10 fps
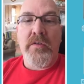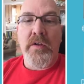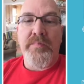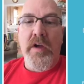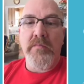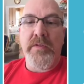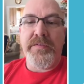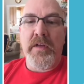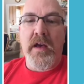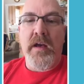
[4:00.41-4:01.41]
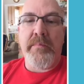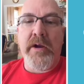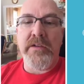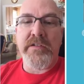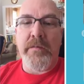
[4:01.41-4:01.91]
The only problem with uh,
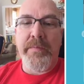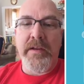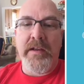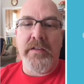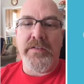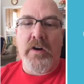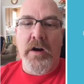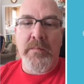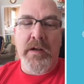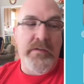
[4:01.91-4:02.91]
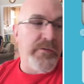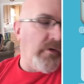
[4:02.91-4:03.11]
periscoping is your arm gets